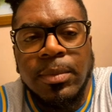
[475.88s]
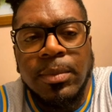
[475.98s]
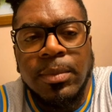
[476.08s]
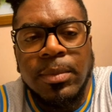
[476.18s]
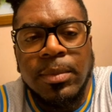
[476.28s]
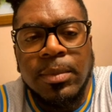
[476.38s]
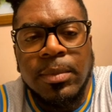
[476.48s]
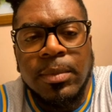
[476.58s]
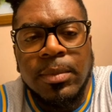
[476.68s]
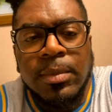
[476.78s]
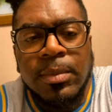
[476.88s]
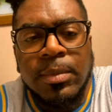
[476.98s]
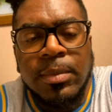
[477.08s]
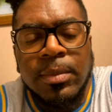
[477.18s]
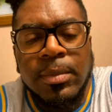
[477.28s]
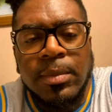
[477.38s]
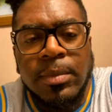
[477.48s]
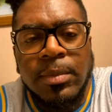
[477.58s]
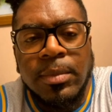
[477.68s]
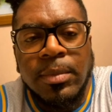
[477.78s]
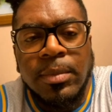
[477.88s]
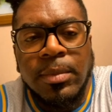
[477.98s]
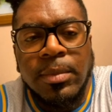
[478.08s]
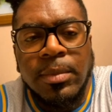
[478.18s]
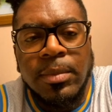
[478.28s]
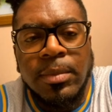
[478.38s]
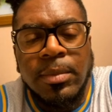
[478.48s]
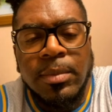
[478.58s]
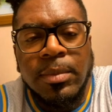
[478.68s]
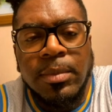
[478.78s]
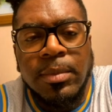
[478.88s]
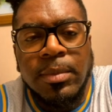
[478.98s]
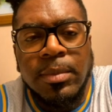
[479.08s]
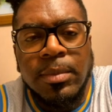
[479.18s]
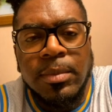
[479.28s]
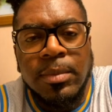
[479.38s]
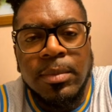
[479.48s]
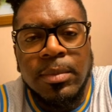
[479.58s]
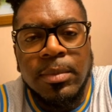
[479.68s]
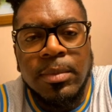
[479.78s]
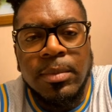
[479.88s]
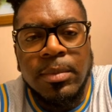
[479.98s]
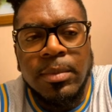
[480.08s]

No words are spoken by the person on screen.